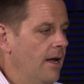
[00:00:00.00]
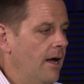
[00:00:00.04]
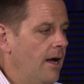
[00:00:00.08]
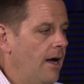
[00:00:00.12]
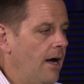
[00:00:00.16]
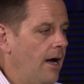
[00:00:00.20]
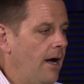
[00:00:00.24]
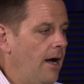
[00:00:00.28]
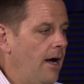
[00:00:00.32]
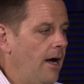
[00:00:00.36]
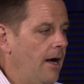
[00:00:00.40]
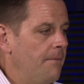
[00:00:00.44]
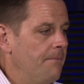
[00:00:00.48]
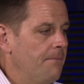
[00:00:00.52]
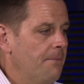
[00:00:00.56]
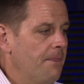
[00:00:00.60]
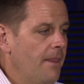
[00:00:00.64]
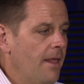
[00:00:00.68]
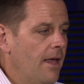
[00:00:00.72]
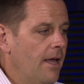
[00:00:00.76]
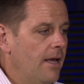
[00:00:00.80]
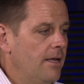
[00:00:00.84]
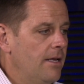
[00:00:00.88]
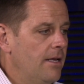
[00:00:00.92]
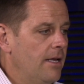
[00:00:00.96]

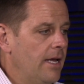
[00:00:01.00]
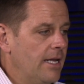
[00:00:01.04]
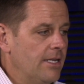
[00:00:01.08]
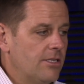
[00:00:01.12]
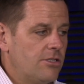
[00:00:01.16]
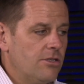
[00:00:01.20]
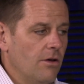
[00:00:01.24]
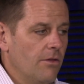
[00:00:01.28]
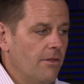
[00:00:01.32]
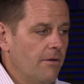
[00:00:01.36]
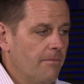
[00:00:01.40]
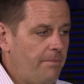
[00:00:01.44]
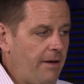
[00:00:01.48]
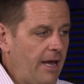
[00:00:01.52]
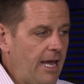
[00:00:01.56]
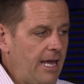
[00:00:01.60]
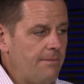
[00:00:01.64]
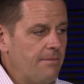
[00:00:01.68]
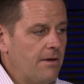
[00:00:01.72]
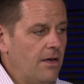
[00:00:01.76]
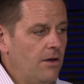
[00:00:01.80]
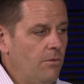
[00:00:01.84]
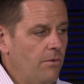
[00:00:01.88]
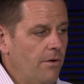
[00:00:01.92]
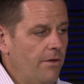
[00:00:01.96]
And so the
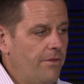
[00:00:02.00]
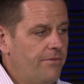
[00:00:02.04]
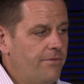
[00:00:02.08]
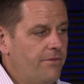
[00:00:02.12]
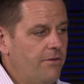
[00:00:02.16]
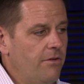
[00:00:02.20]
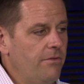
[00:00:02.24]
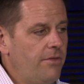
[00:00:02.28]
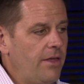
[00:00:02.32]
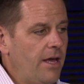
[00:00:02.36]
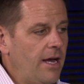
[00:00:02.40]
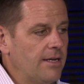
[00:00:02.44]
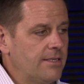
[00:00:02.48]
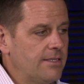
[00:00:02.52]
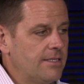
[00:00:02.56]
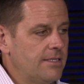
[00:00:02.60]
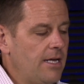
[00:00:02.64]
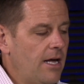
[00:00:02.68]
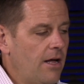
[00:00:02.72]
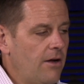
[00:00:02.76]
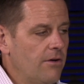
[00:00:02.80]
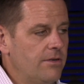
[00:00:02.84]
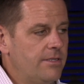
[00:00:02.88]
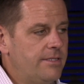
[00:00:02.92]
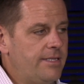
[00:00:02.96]
payment with
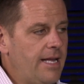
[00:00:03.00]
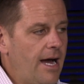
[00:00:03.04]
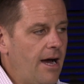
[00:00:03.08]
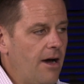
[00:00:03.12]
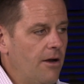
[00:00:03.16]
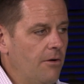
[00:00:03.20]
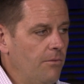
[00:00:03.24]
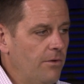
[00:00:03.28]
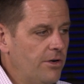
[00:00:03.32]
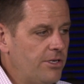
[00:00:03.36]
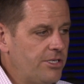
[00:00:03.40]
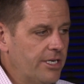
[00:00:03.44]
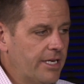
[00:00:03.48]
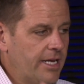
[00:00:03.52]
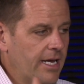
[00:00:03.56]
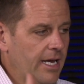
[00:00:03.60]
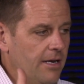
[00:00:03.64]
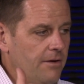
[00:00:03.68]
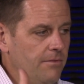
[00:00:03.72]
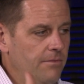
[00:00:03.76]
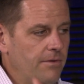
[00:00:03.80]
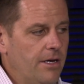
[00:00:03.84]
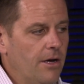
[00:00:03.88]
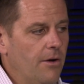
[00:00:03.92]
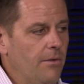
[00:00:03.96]
$2,000 down, which
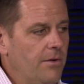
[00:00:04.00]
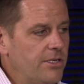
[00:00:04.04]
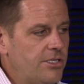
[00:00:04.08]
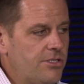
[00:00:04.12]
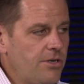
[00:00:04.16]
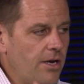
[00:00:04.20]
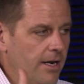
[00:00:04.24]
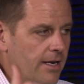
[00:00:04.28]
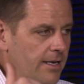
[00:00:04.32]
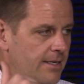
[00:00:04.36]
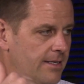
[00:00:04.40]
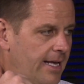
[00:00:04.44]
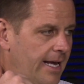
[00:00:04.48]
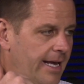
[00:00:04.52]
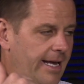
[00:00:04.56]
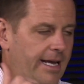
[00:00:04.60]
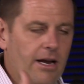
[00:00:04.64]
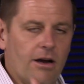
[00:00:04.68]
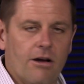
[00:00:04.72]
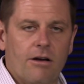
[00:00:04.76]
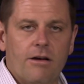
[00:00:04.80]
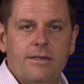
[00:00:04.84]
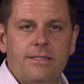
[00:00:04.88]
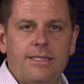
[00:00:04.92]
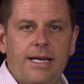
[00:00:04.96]
again we always try to take
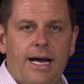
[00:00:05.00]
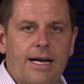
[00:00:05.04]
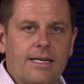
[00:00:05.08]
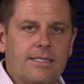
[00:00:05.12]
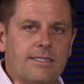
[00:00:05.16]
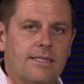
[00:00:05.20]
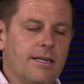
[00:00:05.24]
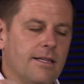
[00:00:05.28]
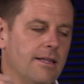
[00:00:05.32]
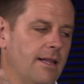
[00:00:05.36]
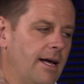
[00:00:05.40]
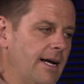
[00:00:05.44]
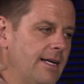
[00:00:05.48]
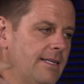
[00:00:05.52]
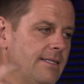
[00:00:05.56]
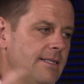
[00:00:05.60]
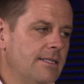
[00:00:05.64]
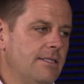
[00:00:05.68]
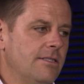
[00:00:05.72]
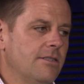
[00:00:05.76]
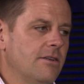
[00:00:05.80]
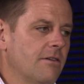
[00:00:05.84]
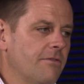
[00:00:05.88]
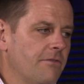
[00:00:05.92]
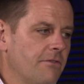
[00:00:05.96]
care of your tax on
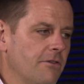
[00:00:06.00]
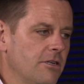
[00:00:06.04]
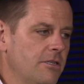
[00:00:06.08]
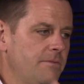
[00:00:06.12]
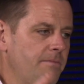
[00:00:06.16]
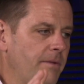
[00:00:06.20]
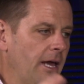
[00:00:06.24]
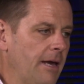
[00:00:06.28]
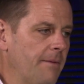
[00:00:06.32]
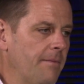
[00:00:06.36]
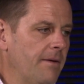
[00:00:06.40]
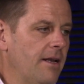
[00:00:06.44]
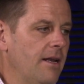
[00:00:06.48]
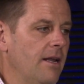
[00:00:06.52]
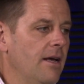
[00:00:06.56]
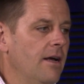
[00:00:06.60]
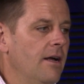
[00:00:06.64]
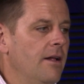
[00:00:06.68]
license and your first payment,